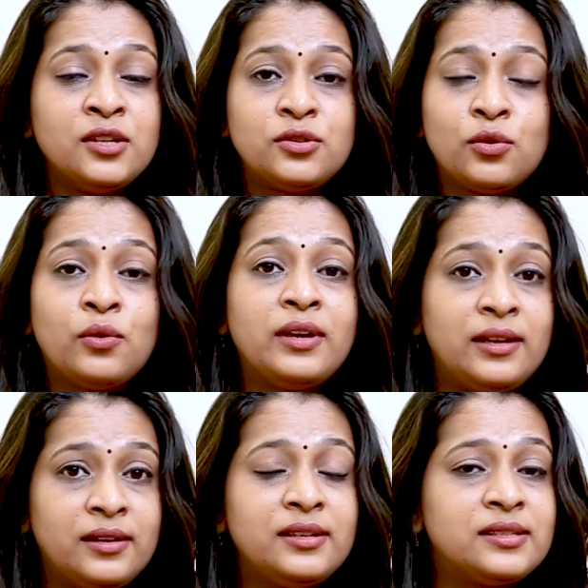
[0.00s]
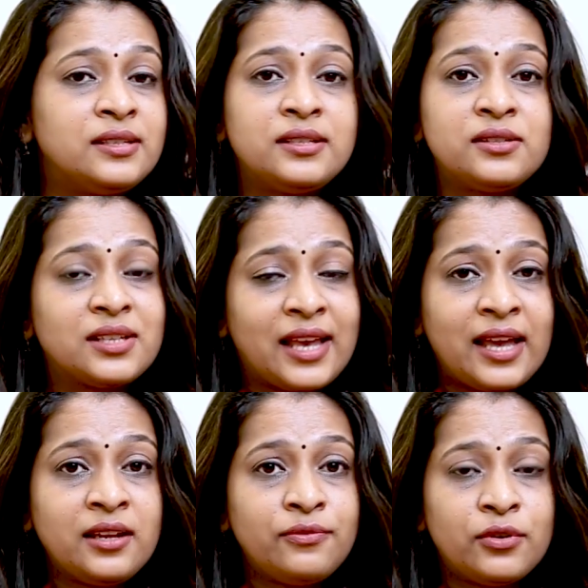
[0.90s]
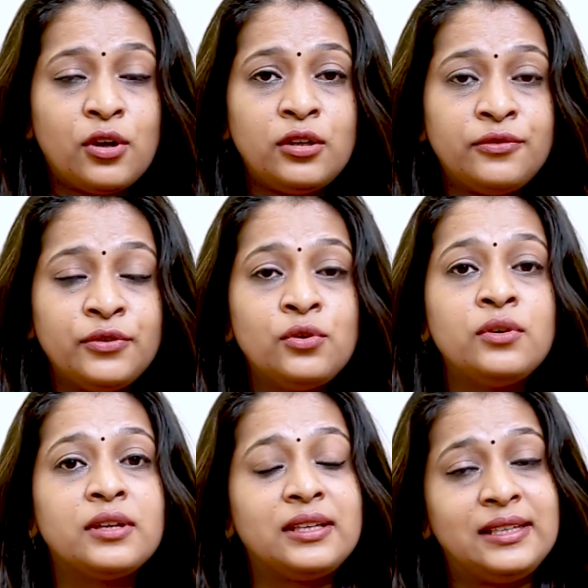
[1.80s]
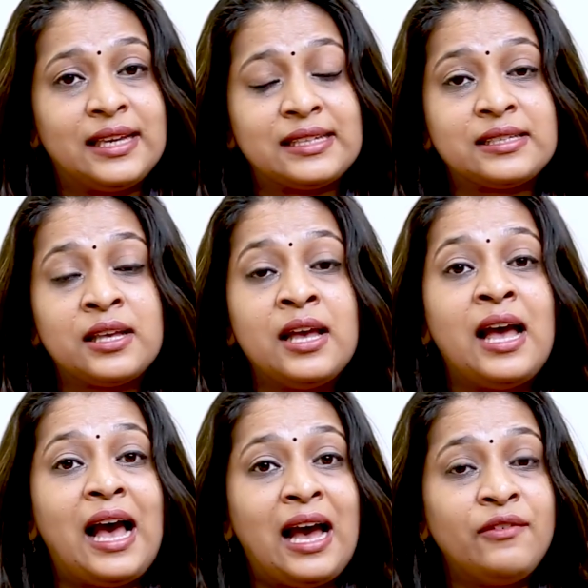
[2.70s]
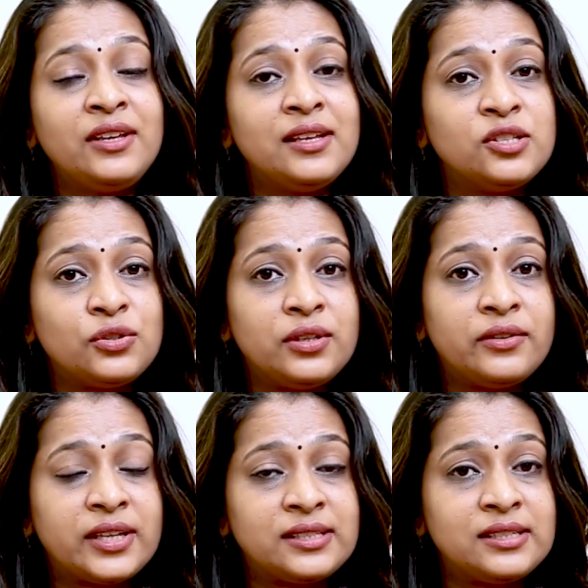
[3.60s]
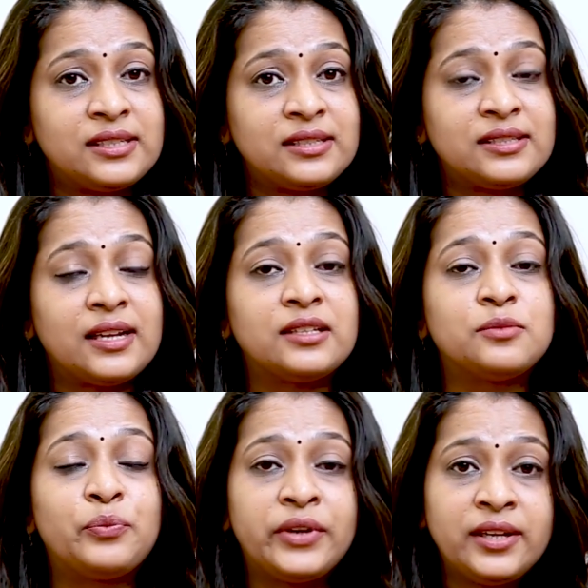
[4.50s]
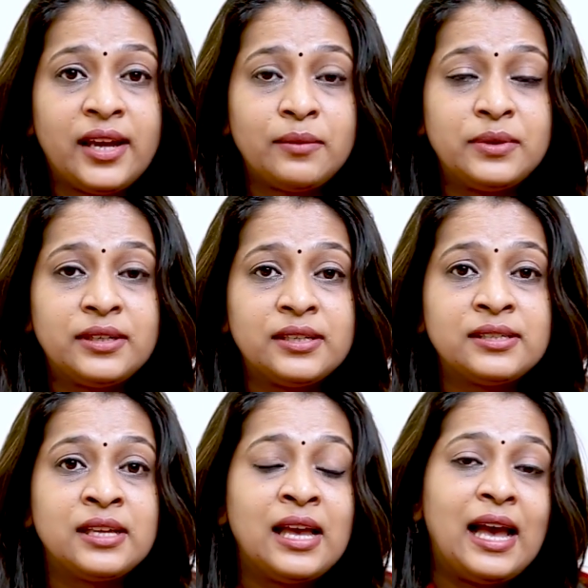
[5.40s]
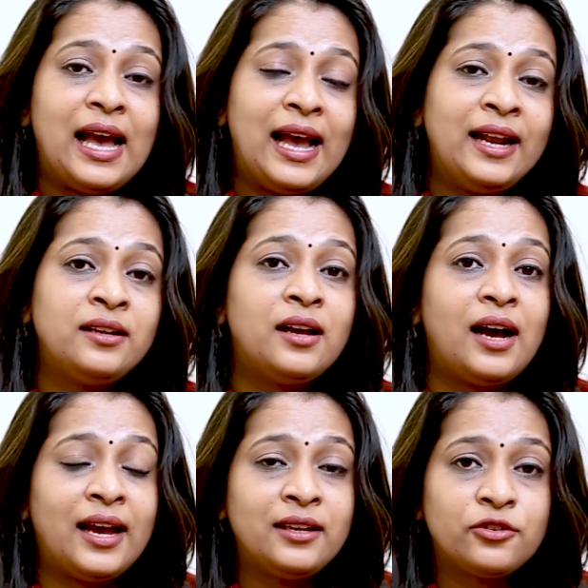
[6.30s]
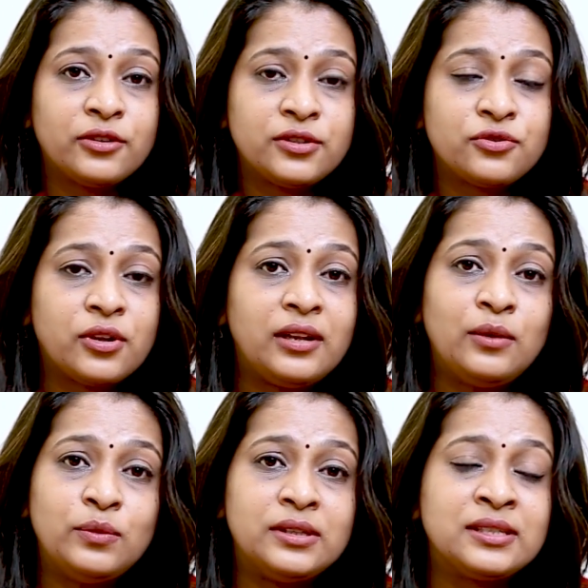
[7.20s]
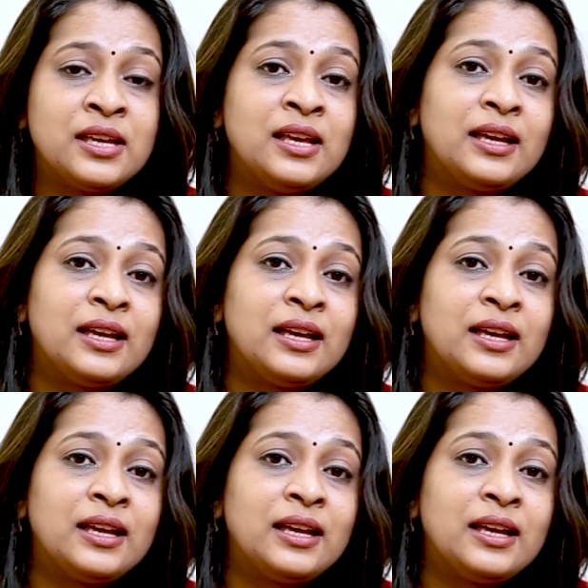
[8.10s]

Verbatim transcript: So isn't it scary for all of you? Yes, having insulin resistance that is pre-diabetes and high cholesterol levels